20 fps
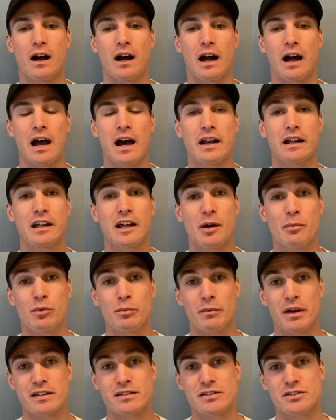I had a couple
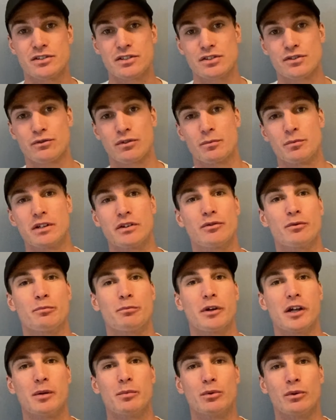messages from different
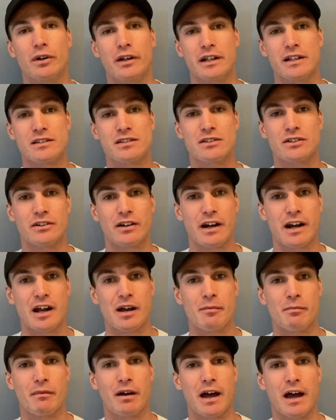people on
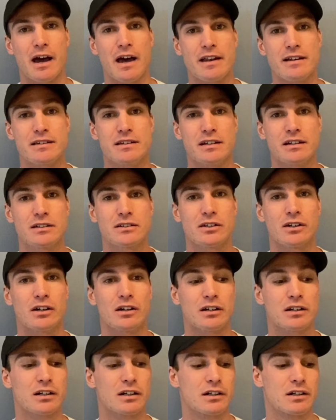Instagram and TikTok